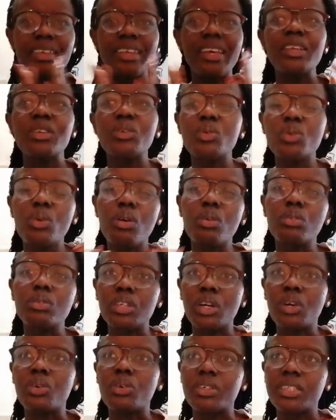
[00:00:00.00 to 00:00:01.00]
Yani huko
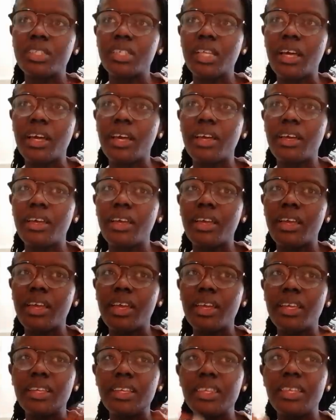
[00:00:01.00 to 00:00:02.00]
utakosa
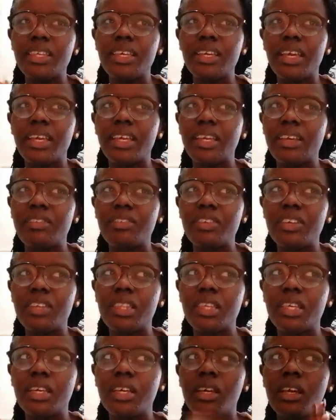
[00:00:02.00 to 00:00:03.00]
anything and
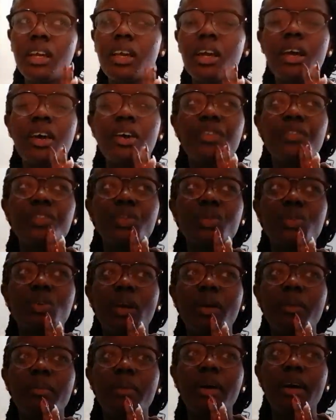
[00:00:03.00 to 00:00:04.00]
everything. Vitu
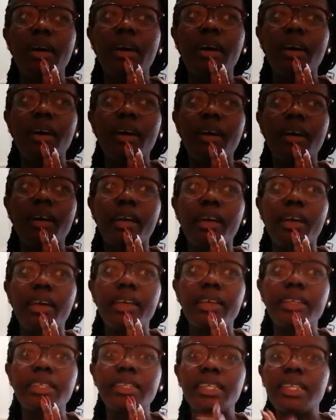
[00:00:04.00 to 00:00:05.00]
kama
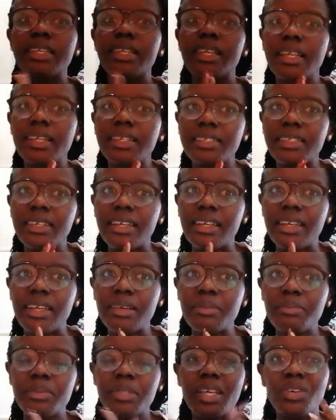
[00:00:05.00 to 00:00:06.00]
seedless
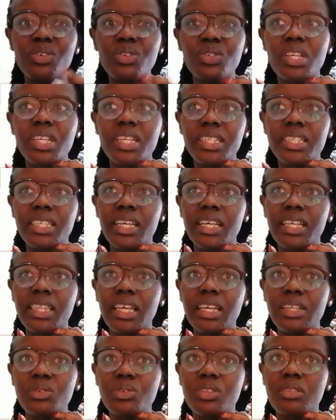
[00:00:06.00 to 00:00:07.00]
grapes. I usually take
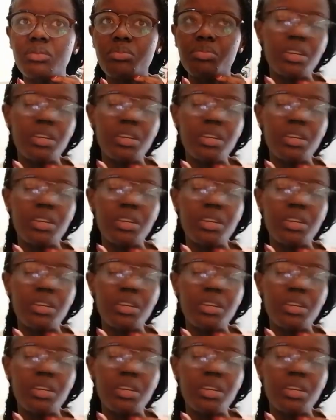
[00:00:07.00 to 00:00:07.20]
that with